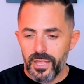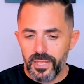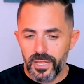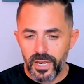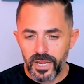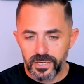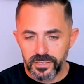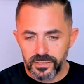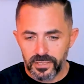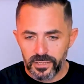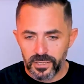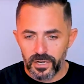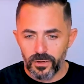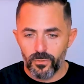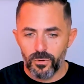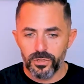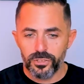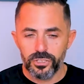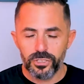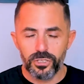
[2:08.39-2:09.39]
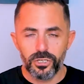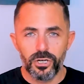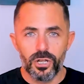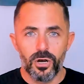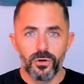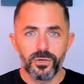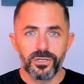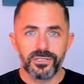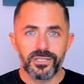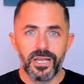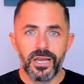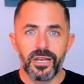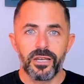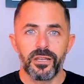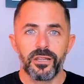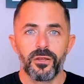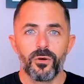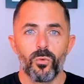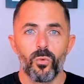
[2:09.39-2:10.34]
The next thing that I want you to know is that